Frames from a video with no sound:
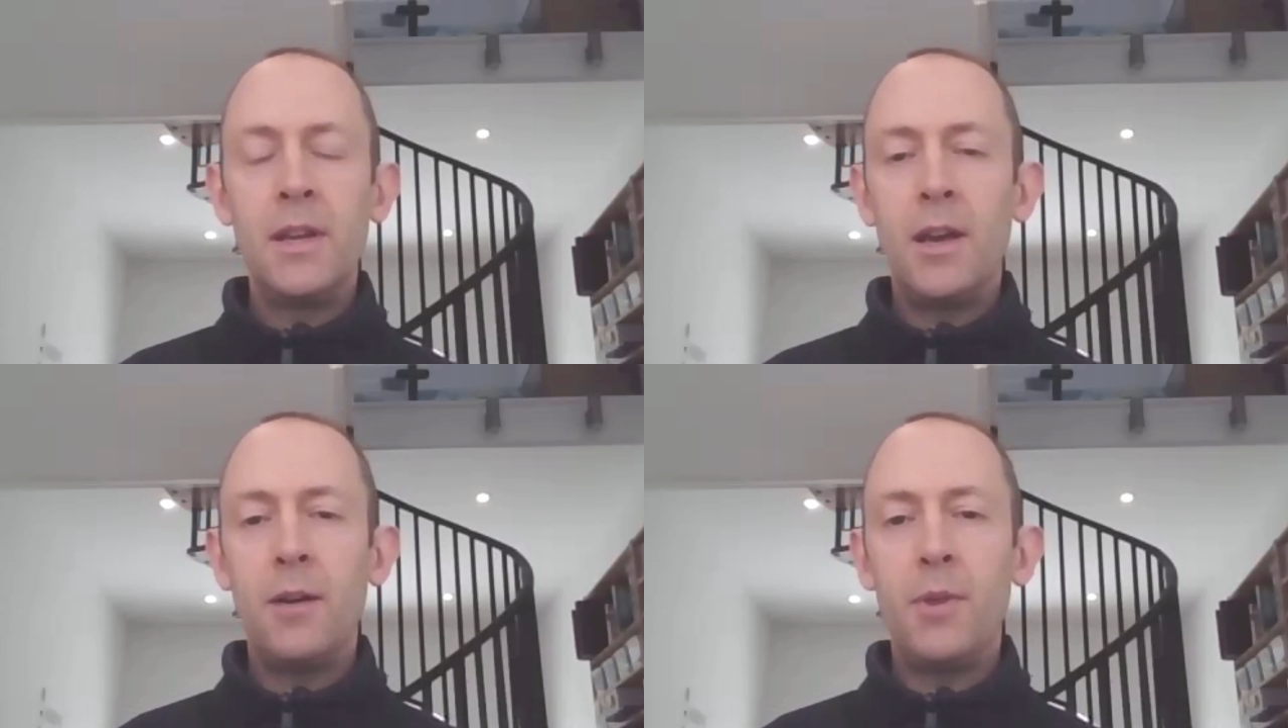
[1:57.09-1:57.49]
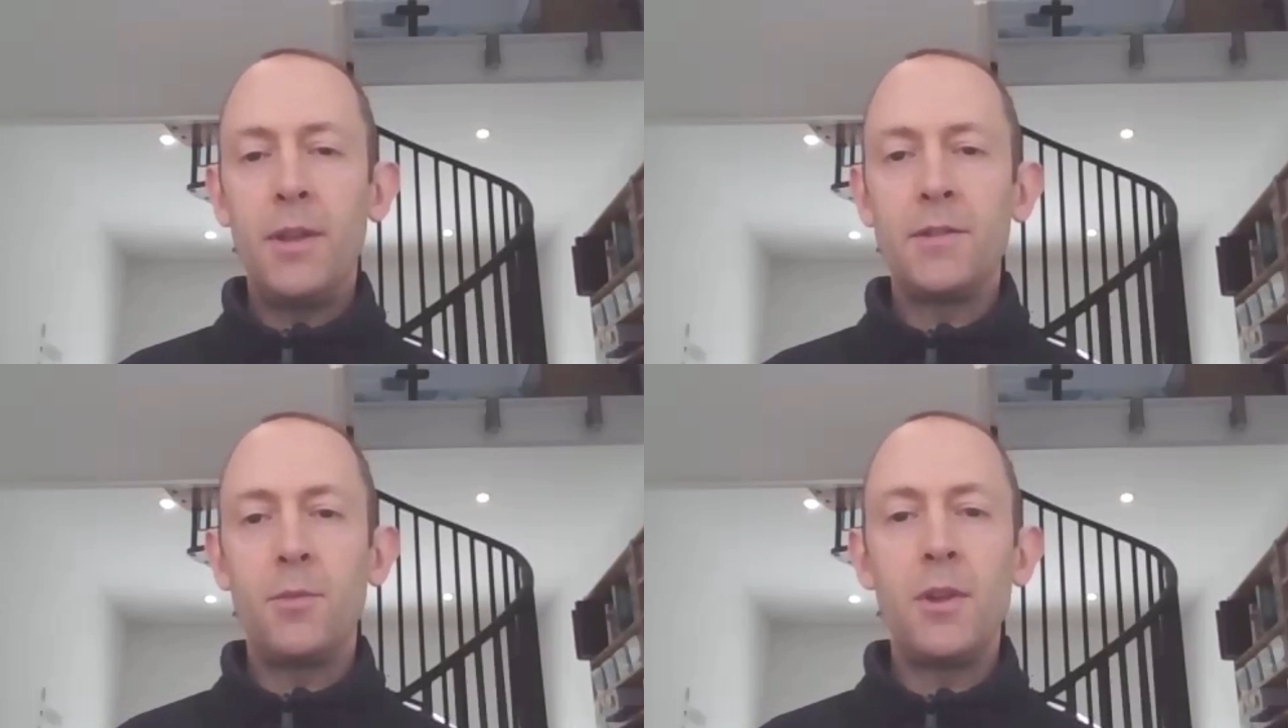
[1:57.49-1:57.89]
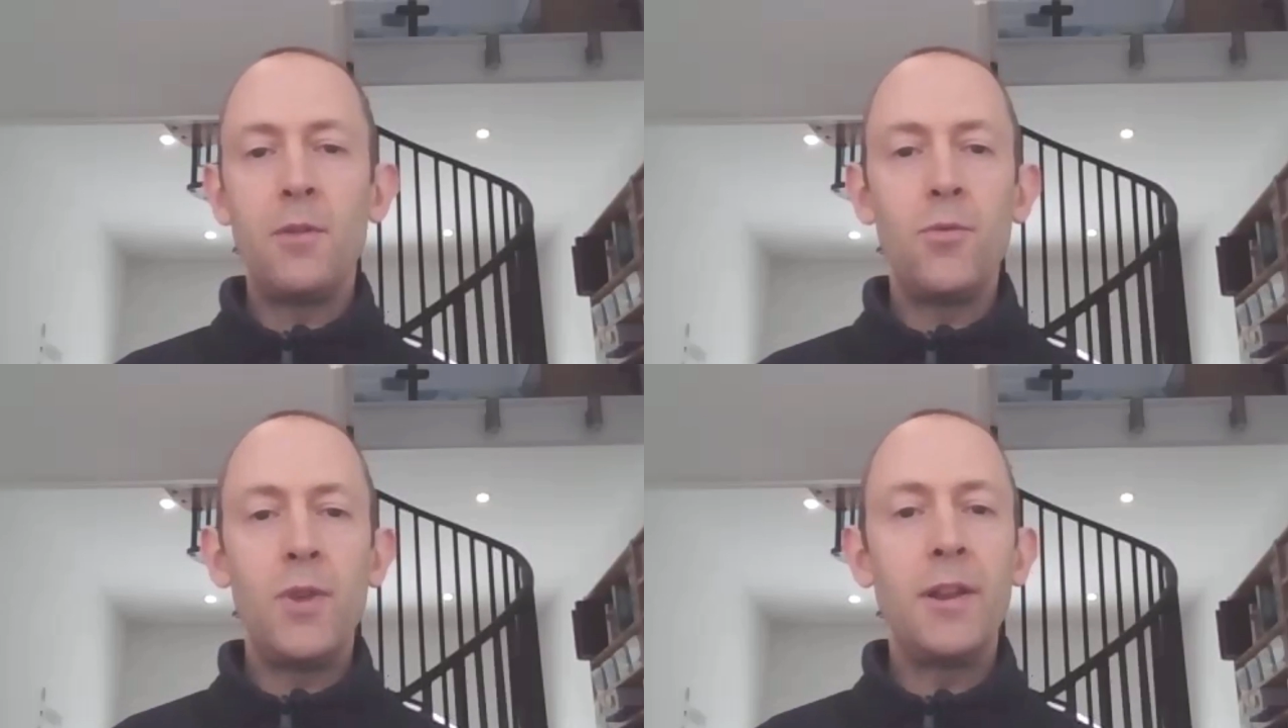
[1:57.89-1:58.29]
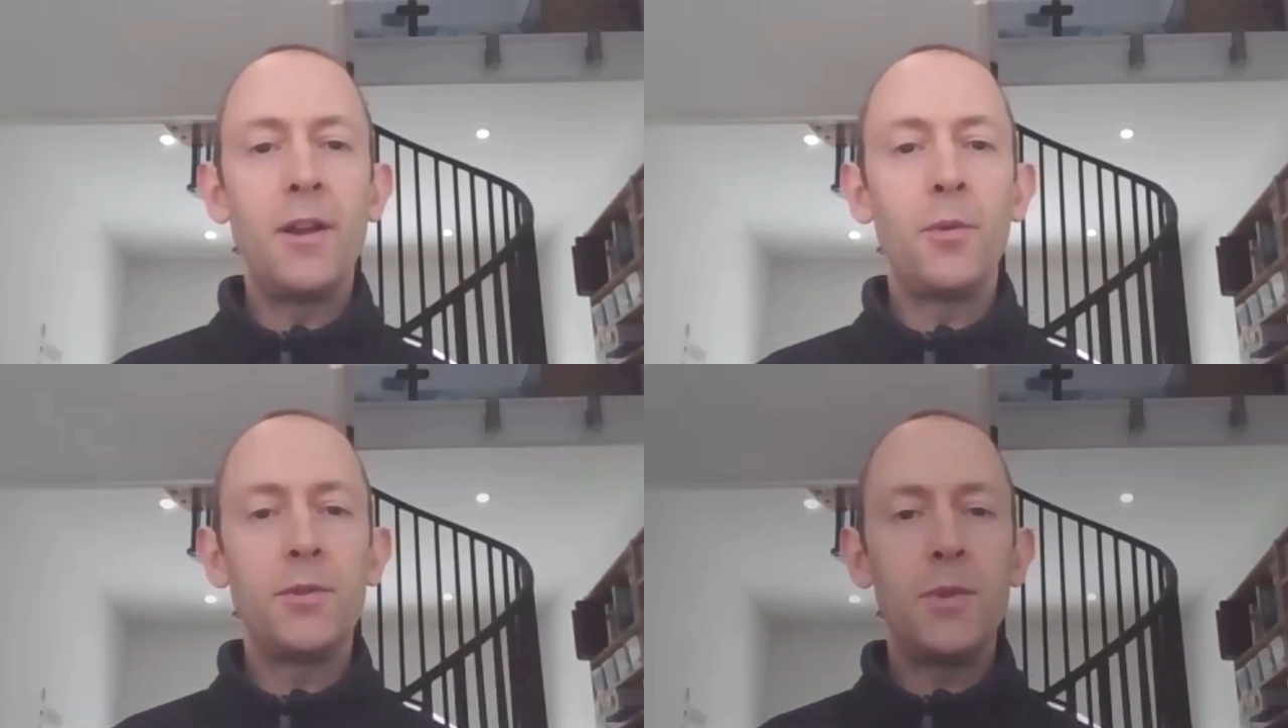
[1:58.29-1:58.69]
And so we don't really
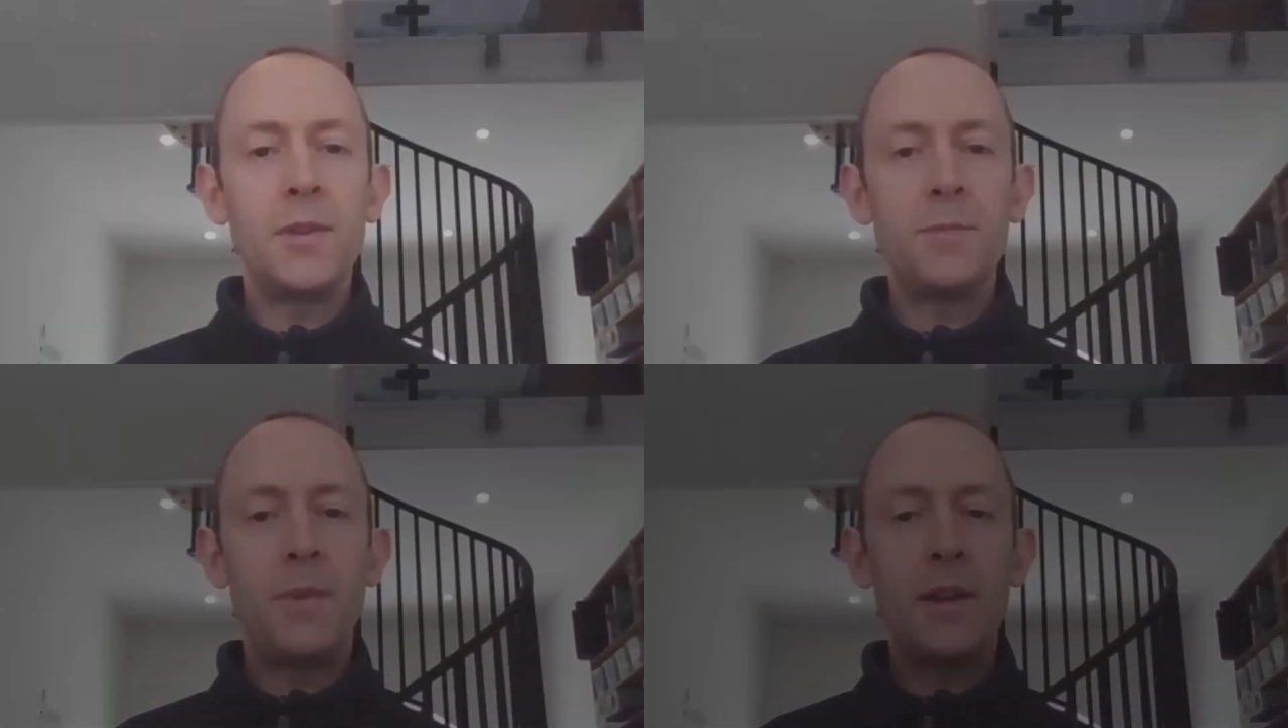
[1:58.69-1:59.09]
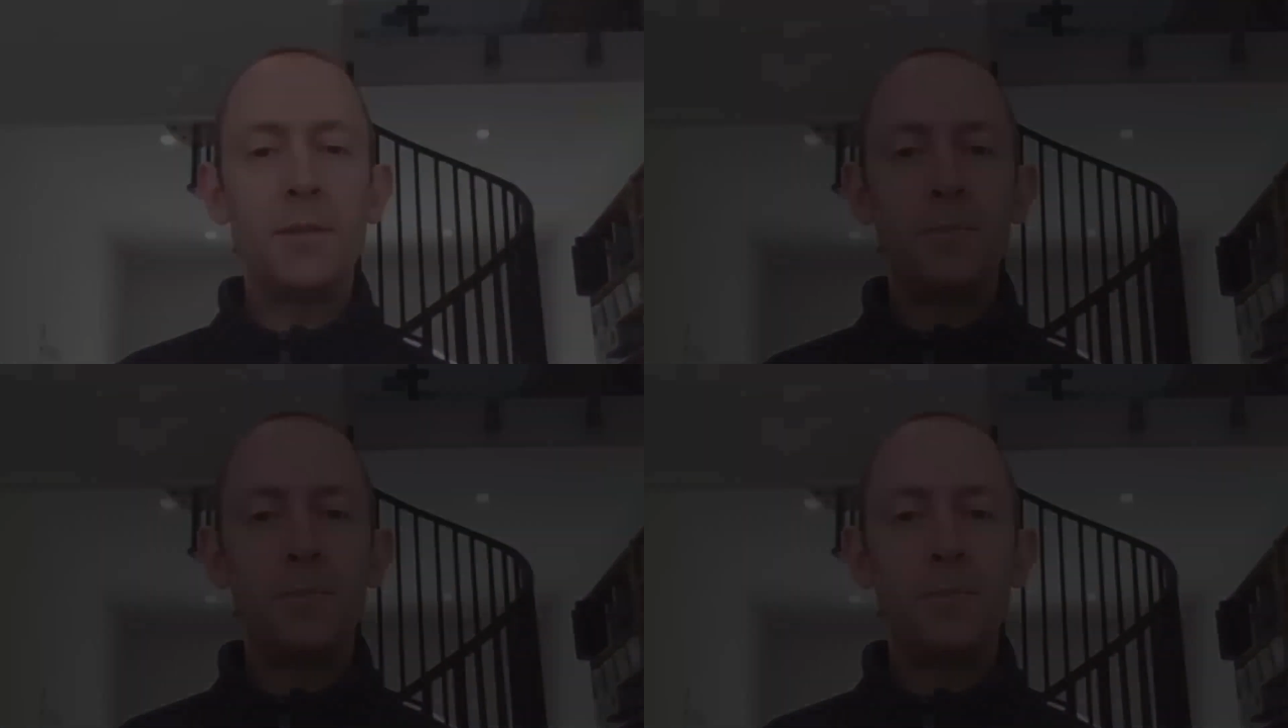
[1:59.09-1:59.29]
know what to expect.